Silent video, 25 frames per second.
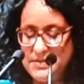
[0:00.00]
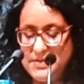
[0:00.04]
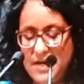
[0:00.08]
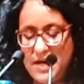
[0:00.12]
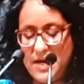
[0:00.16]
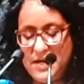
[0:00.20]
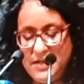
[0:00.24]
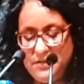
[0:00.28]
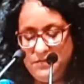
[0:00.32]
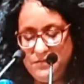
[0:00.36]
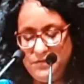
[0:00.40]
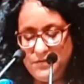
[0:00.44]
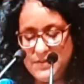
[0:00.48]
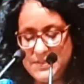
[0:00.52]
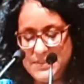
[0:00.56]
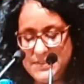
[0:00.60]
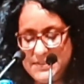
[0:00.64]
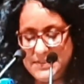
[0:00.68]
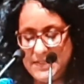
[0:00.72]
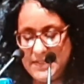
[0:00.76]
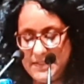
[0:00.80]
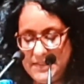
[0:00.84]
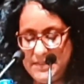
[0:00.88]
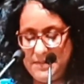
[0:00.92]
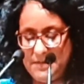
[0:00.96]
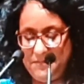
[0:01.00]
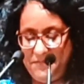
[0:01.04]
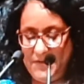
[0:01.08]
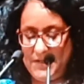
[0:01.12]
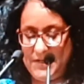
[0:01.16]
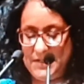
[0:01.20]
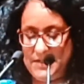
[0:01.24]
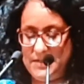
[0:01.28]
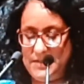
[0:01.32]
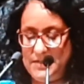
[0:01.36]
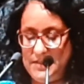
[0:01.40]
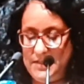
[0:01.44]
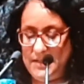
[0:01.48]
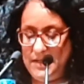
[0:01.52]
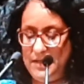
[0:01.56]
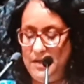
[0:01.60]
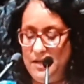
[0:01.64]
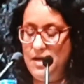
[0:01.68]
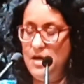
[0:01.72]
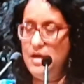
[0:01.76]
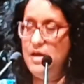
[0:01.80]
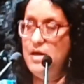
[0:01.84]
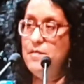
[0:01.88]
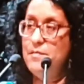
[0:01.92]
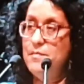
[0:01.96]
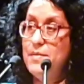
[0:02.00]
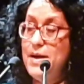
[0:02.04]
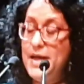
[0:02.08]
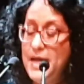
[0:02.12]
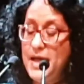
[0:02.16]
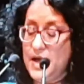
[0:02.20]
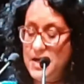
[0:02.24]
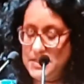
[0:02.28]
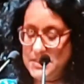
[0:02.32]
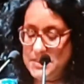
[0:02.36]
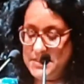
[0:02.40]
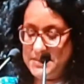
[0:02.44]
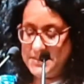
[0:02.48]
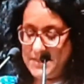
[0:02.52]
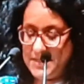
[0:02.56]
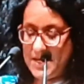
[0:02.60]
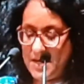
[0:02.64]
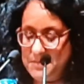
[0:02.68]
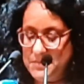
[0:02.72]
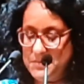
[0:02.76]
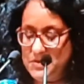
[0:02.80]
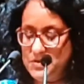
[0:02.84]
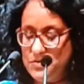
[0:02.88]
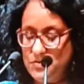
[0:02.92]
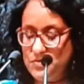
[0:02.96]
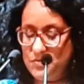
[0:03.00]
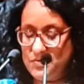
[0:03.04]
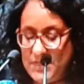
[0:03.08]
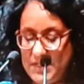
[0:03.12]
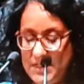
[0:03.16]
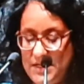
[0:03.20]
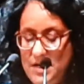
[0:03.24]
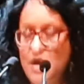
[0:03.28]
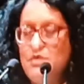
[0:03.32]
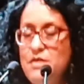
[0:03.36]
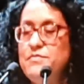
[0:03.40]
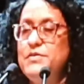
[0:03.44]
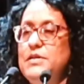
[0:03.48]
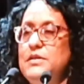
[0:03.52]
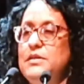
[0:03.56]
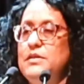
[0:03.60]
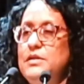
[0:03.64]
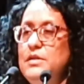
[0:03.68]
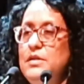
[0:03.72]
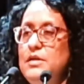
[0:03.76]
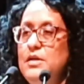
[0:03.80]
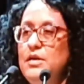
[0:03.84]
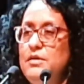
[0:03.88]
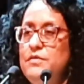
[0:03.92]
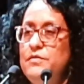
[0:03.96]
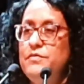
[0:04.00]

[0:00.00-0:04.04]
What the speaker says: are influenced significantly by our attempts to recover